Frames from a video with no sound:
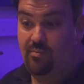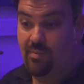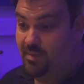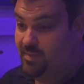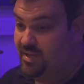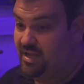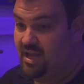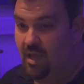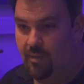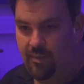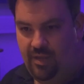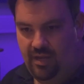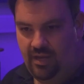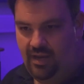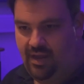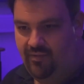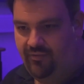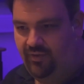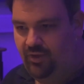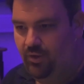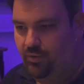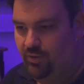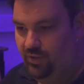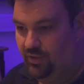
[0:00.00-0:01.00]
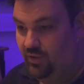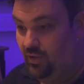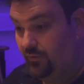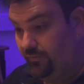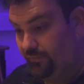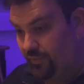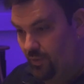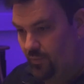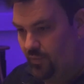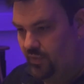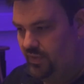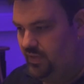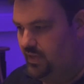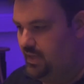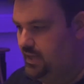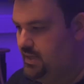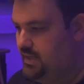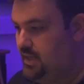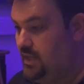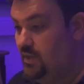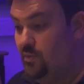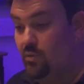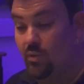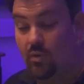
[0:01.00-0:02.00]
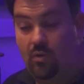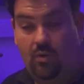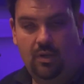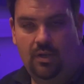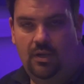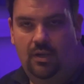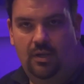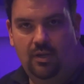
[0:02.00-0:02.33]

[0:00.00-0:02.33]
Maybe come in and have a go on the console with the EQ, or